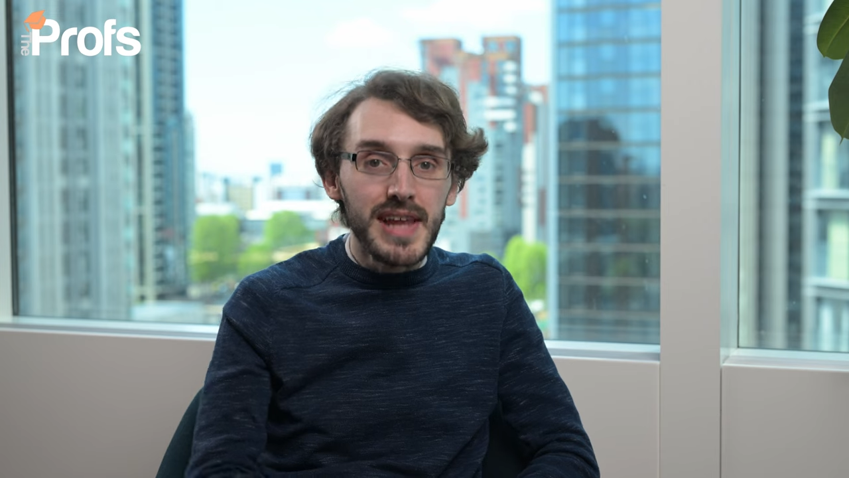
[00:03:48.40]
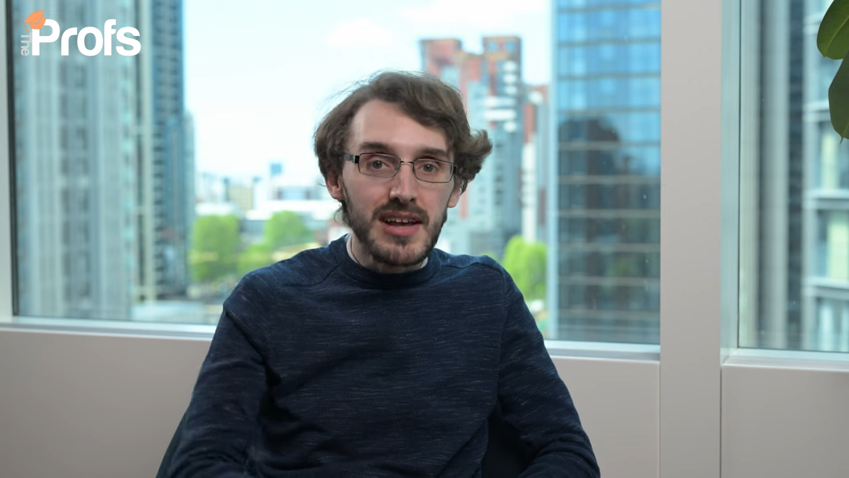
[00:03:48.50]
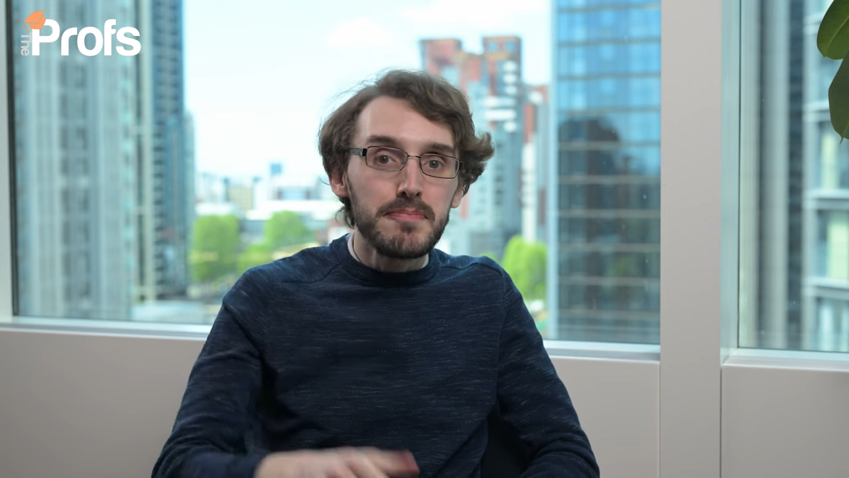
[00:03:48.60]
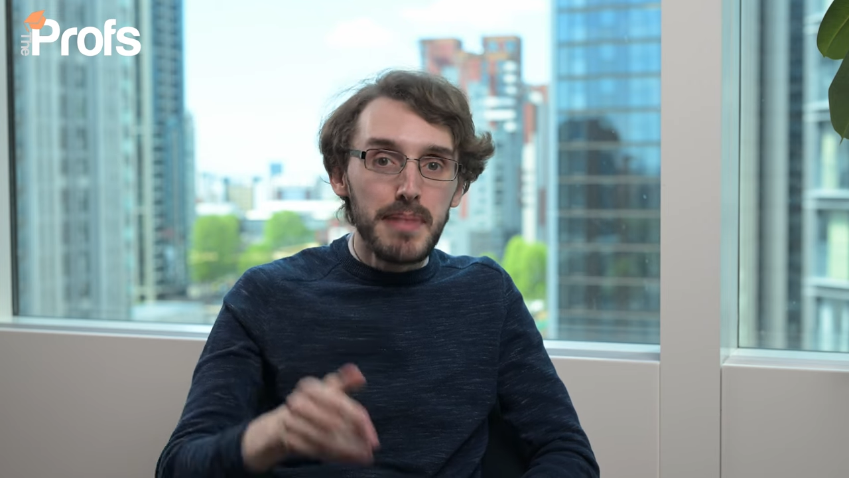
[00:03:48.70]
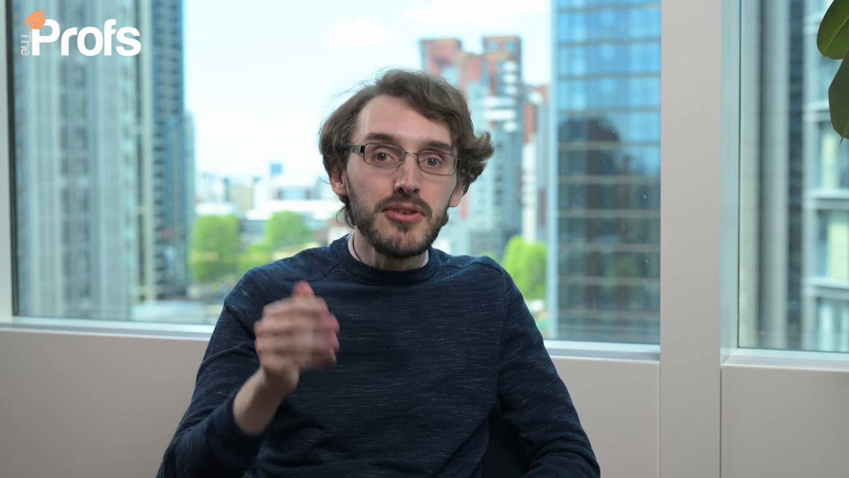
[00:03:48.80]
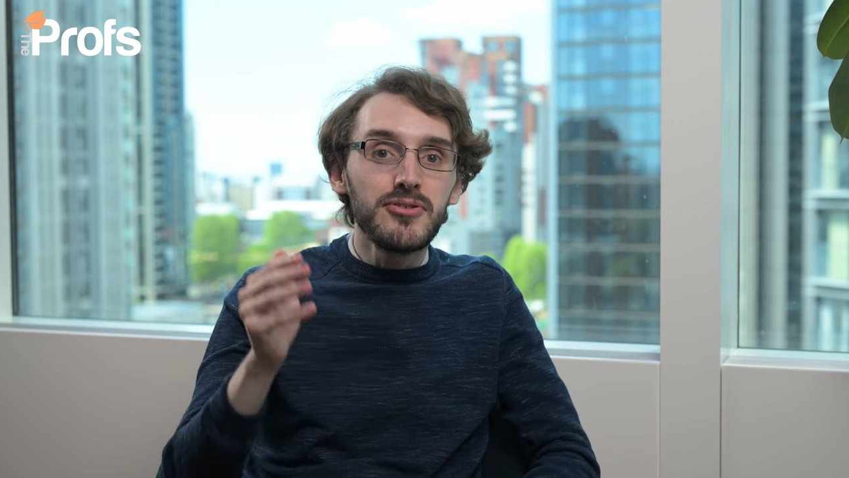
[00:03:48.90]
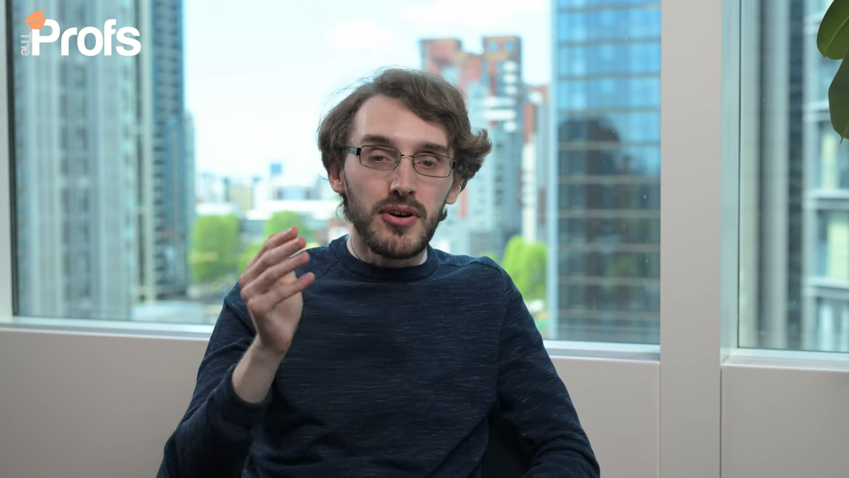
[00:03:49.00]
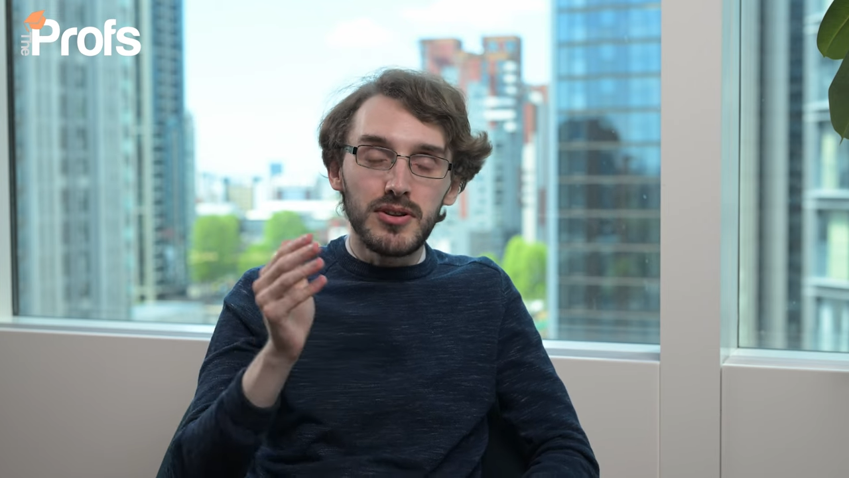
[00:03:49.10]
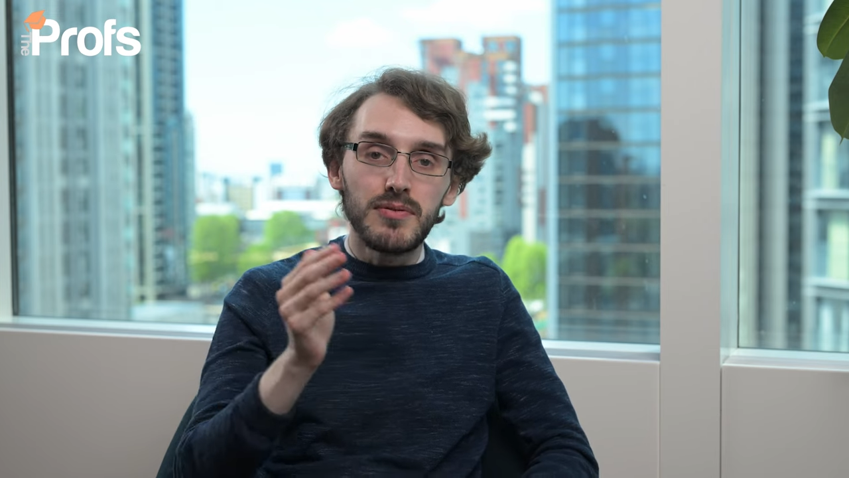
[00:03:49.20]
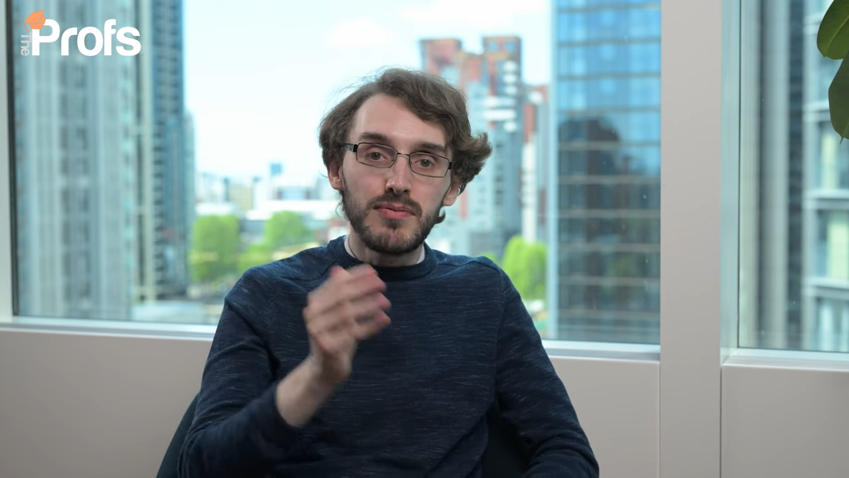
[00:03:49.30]
that is based
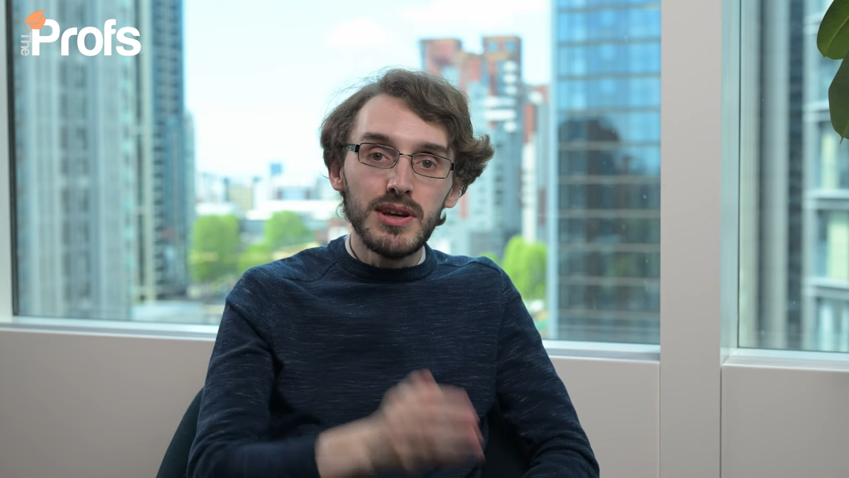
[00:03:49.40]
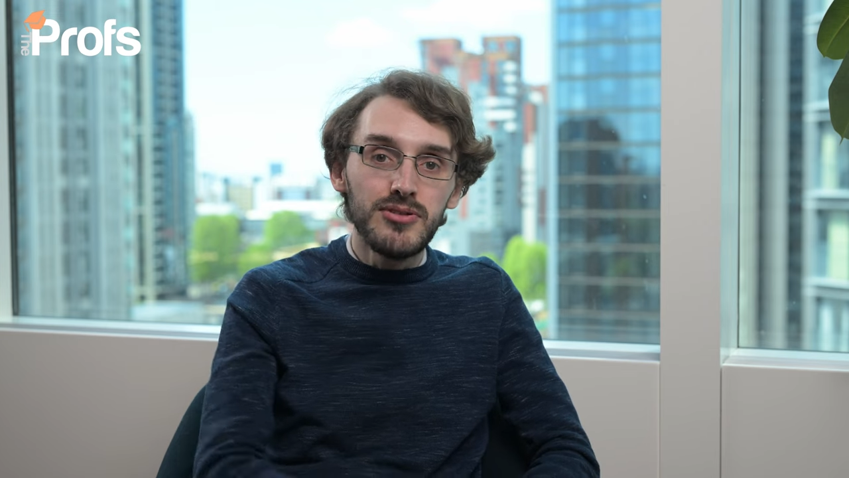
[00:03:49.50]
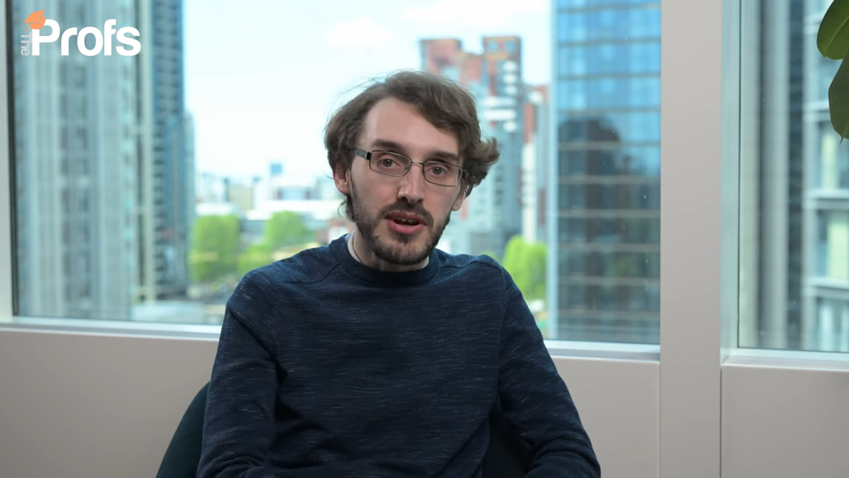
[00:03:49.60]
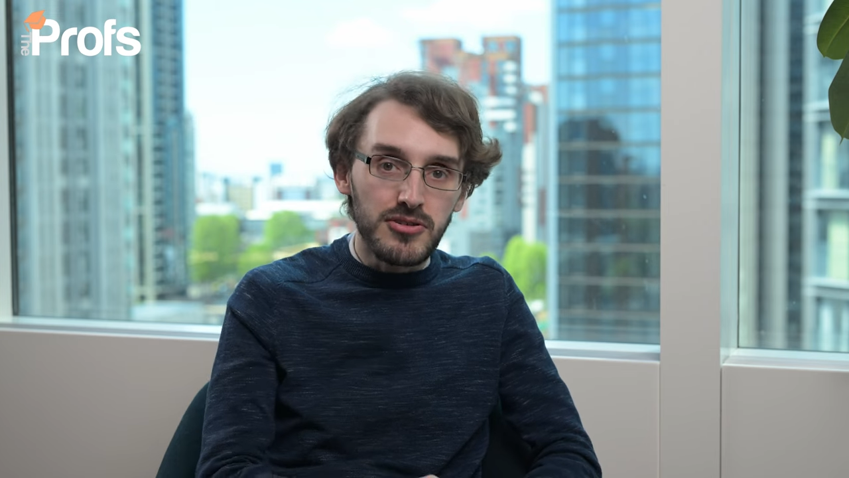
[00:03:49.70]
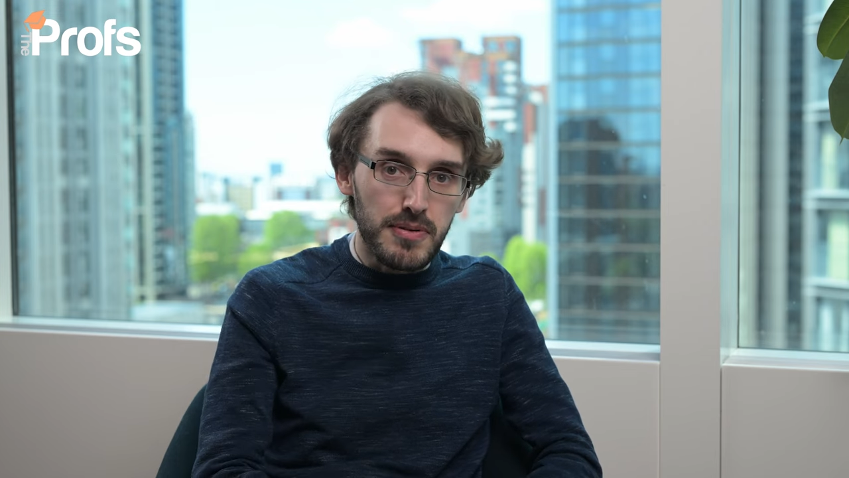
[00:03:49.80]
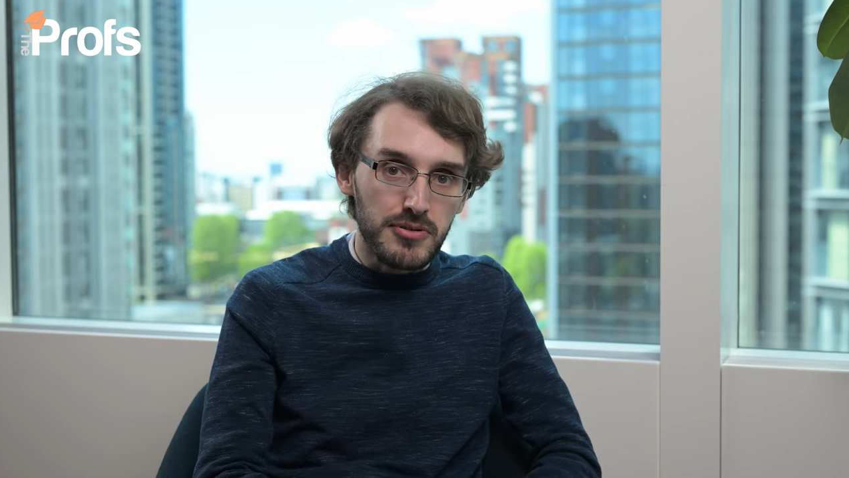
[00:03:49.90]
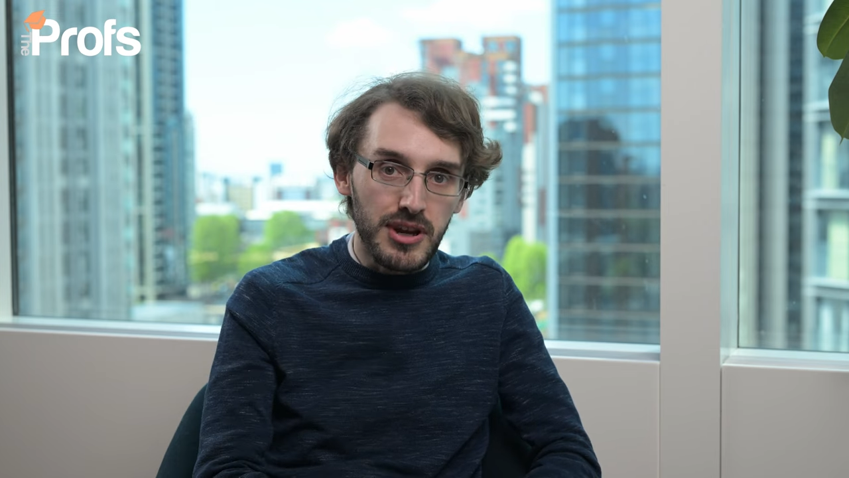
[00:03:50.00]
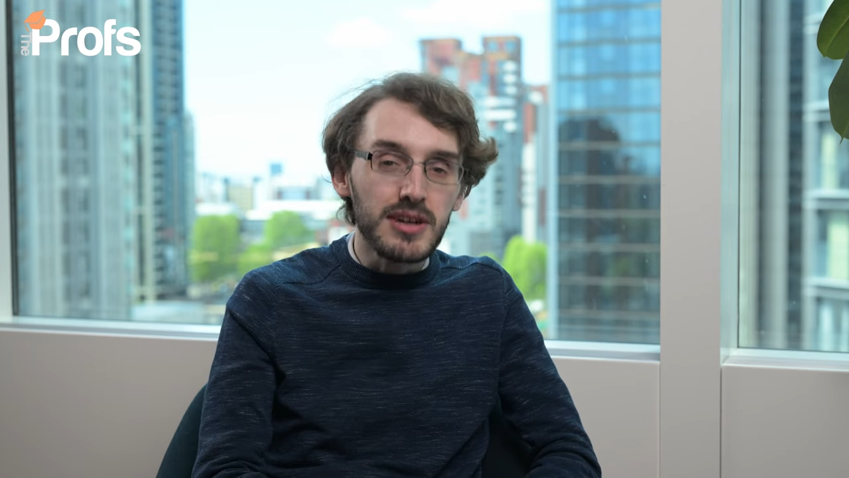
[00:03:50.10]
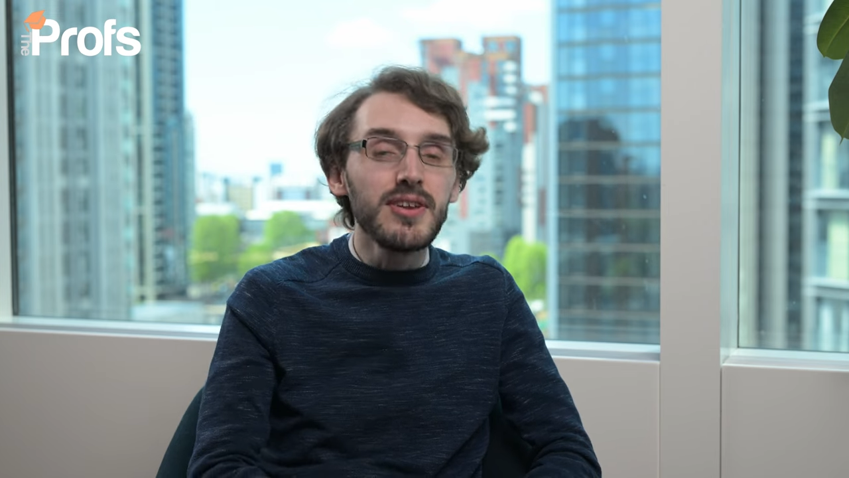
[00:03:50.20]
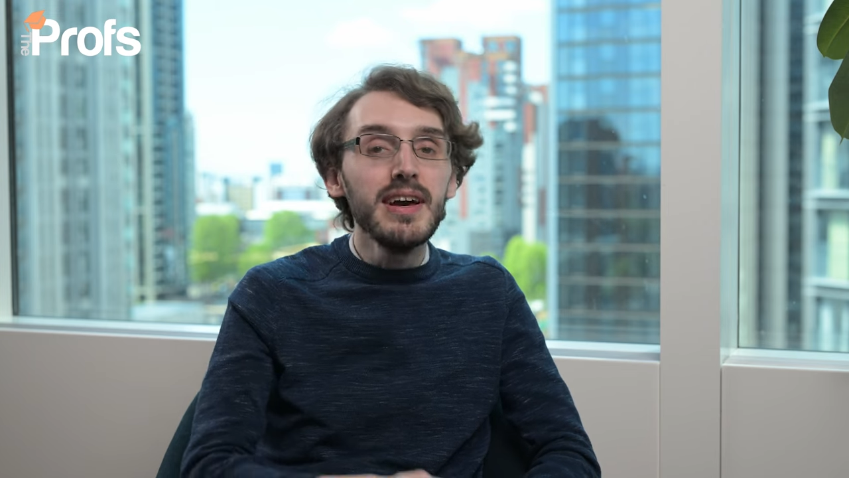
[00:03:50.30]
on a research
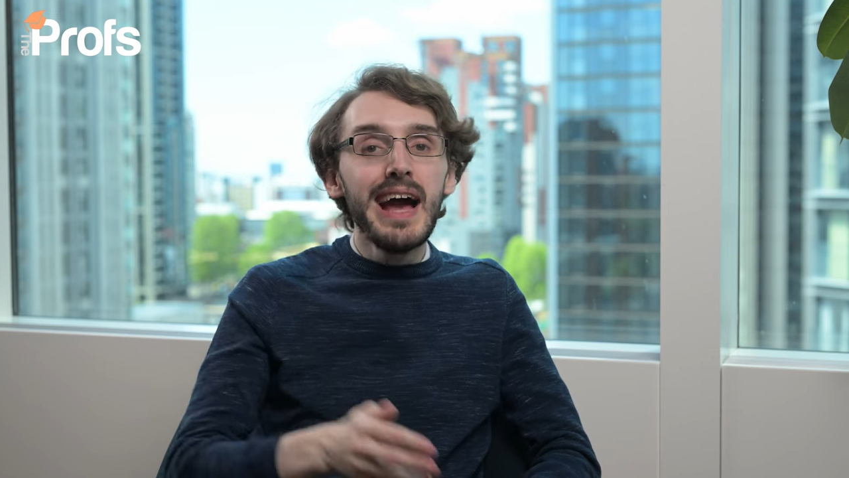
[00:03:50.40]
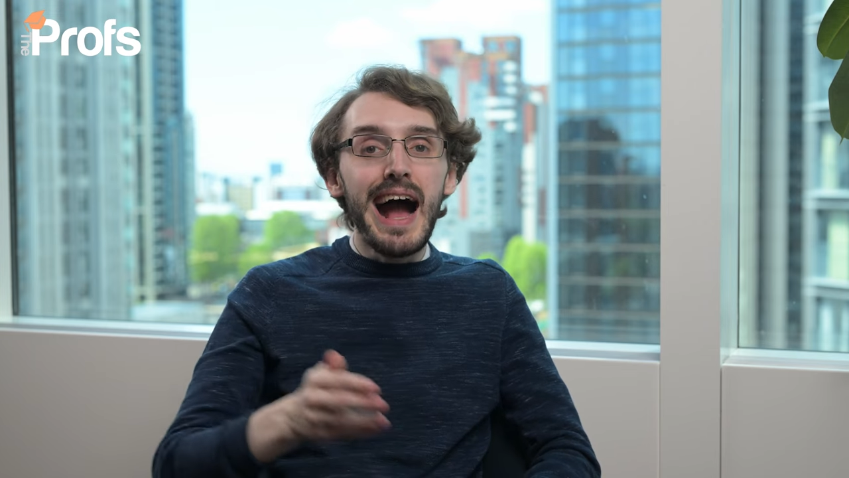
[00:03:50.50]
project